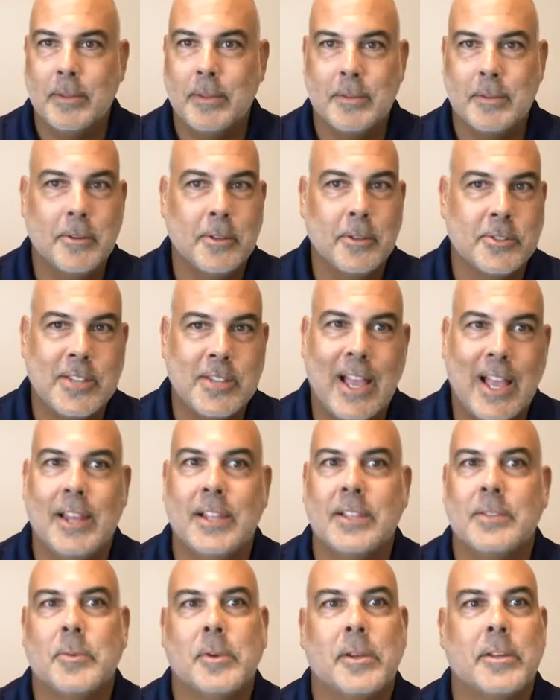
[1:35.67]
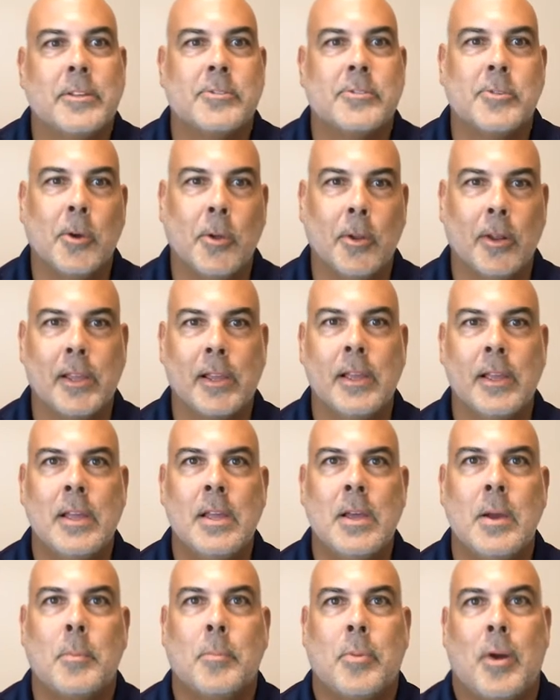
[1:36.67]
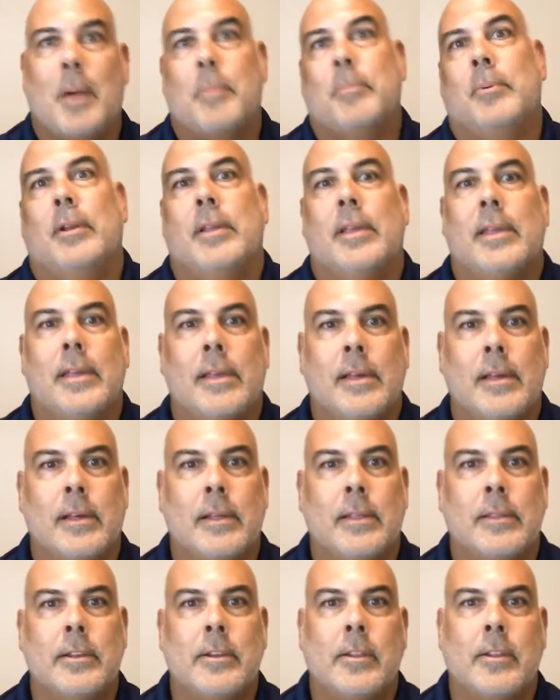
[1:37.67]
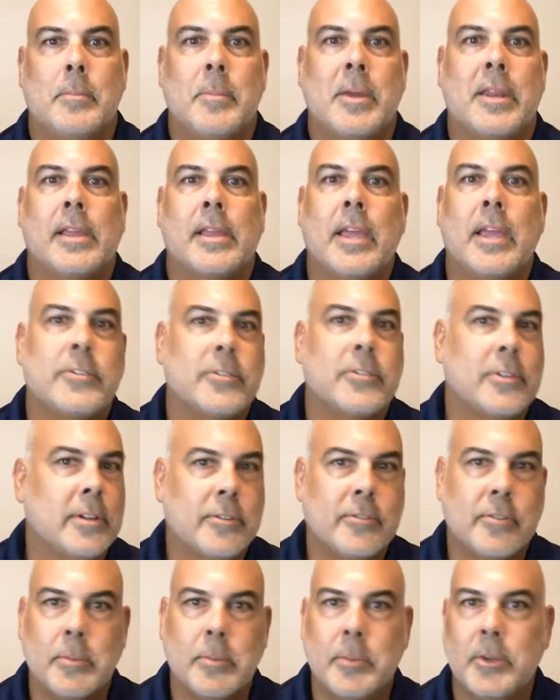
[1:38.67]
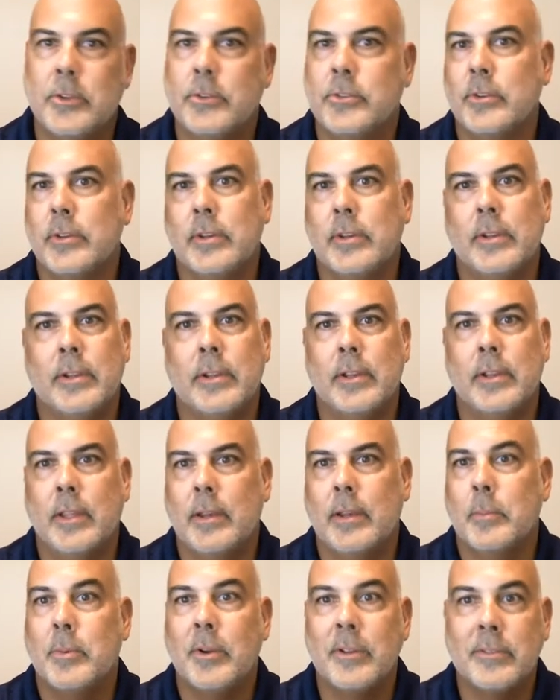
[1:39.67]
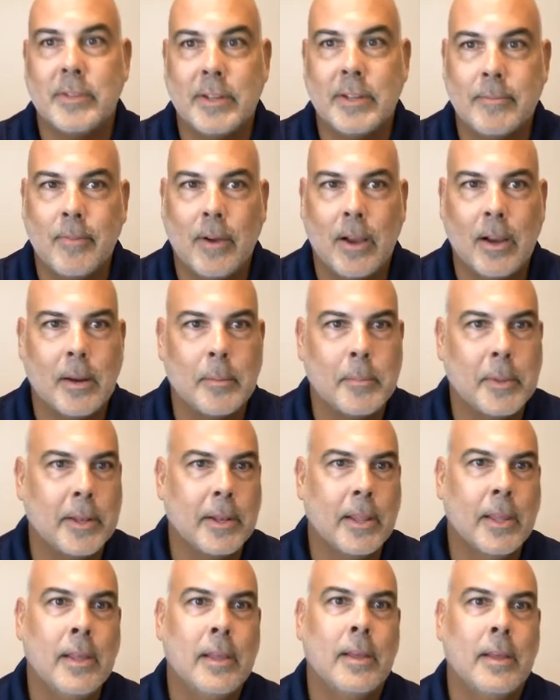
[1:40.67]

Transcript: It's a real challenge with controlling properly, uh, you know, the medication distribution and, and the prison environment,